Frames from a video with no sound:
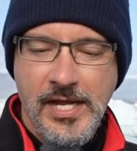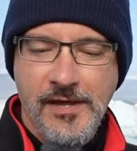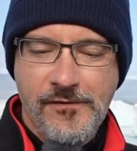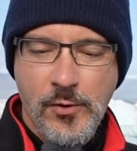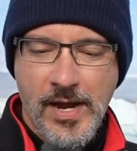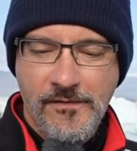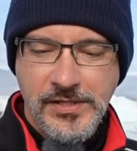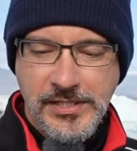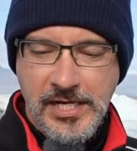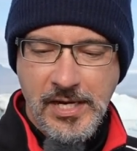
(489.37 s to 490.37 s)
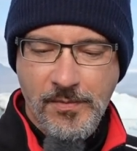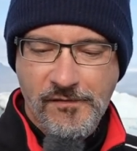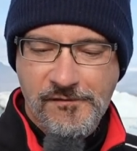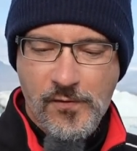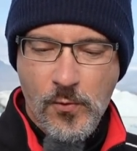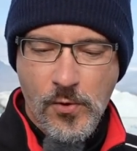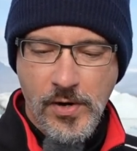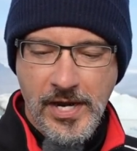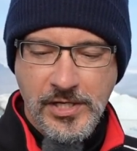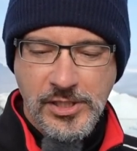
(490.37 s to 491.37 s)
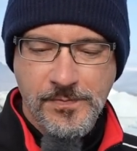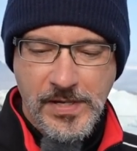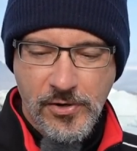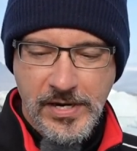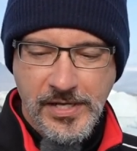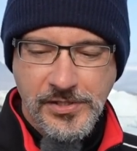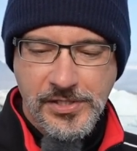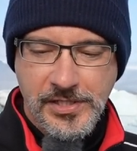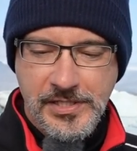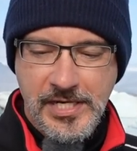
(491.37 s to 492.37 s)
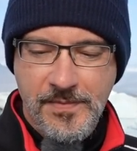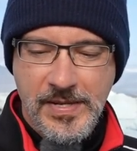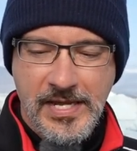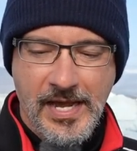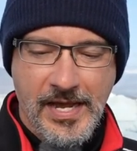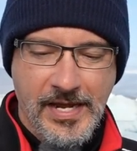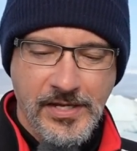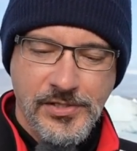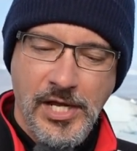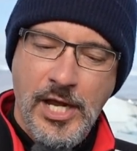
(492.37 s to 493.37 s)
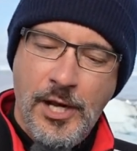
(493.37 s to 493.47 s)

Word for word: if you have a team of four experienced D B As?